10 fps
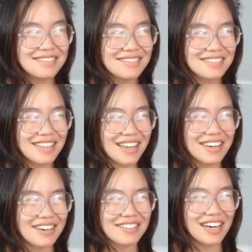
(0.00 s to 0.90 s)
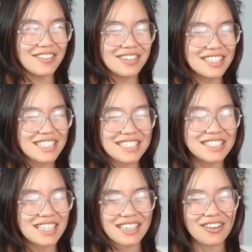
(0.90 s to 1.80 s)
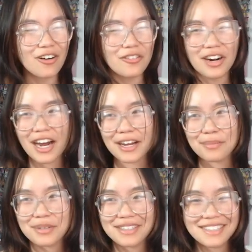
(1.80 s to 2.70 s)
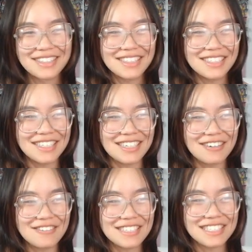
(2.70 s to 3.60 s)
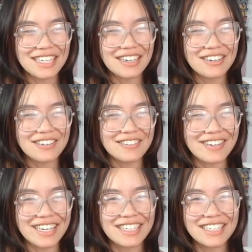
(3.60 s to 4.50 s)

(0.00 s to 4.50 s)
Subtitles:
it's just like an overhype, you know? It's like, oh, like,